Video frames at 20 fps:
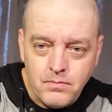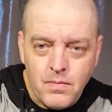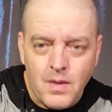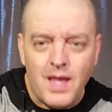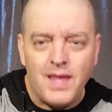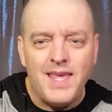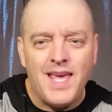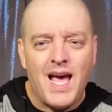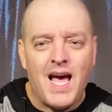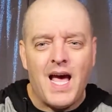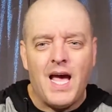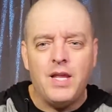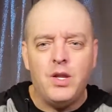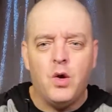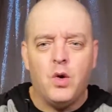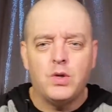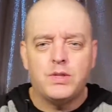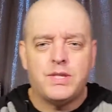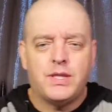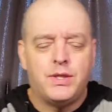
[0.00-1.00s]
Yeah, I
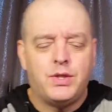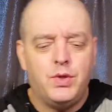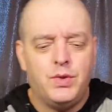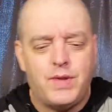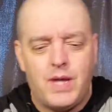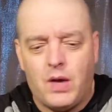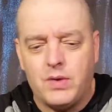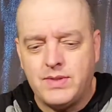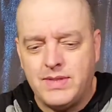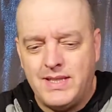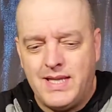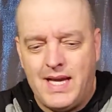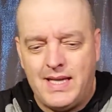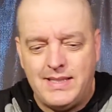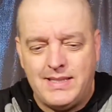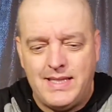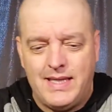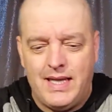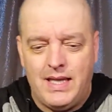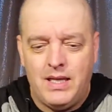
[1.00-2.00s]
know it's the
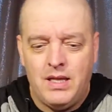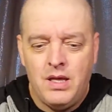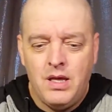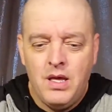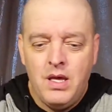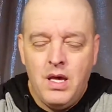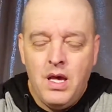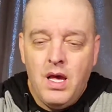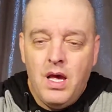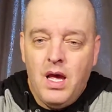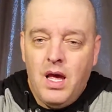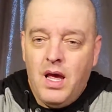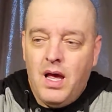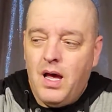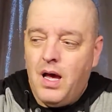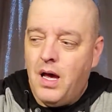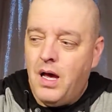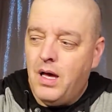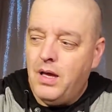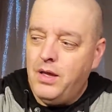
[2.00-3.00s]
2019.
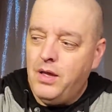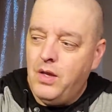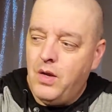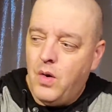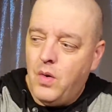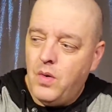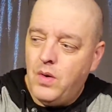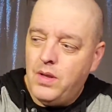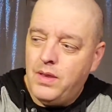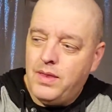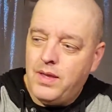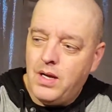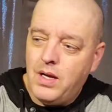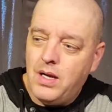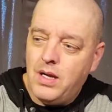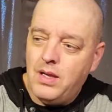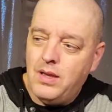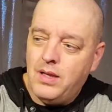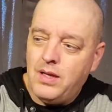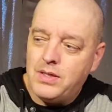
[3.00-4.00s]
You know,
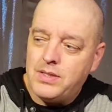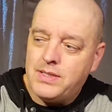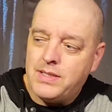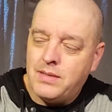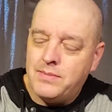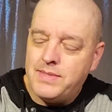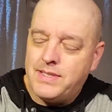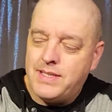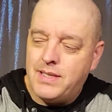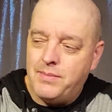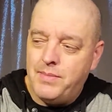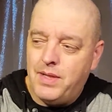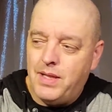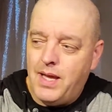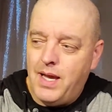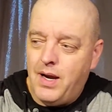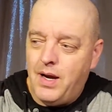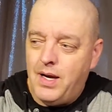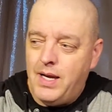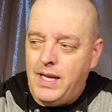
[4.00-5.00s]
there's some
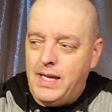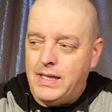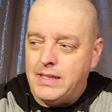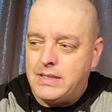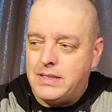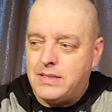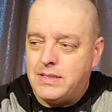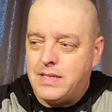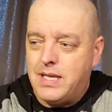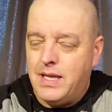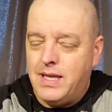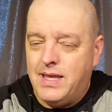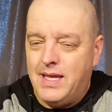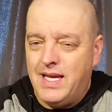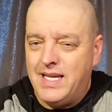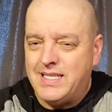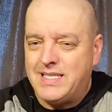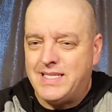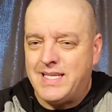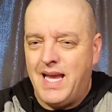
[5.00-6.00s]
similarities to
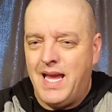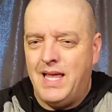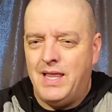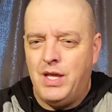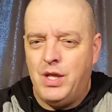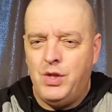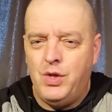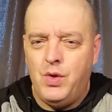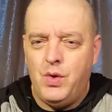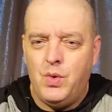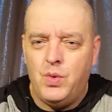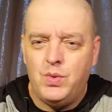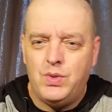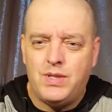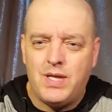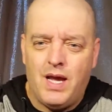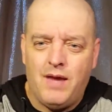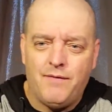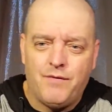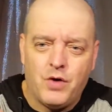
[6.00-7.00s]
this and the new
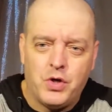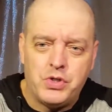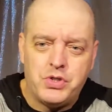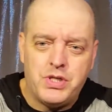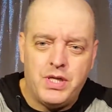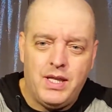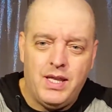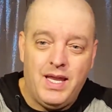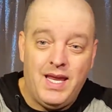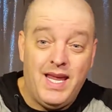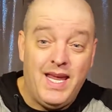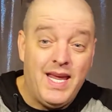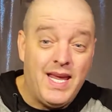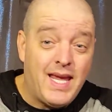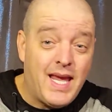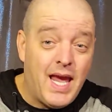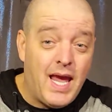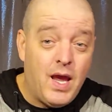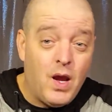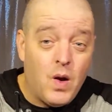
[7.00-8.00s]
Divergent
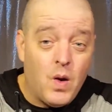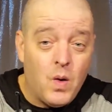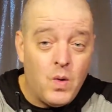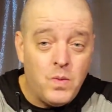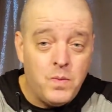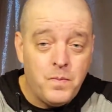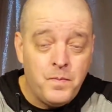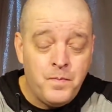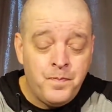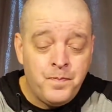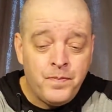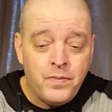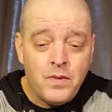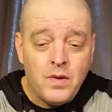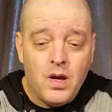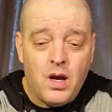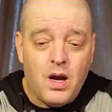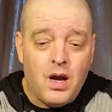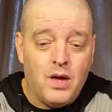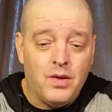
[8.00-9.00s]
EKO,
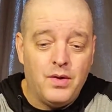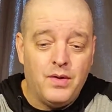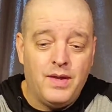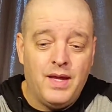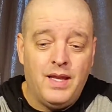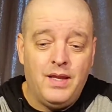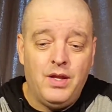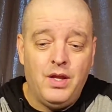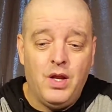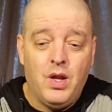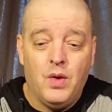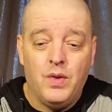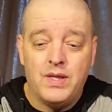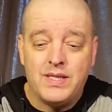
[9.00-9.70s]
other than, you know, the